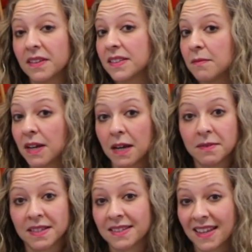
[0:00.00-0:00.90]

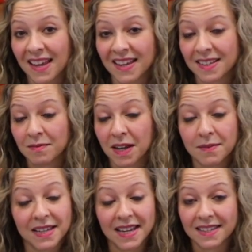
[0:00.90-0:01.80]
Sometimes it
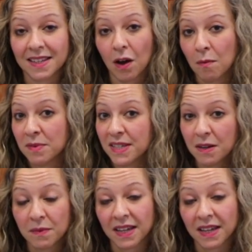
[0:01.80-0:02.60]
is the opposite.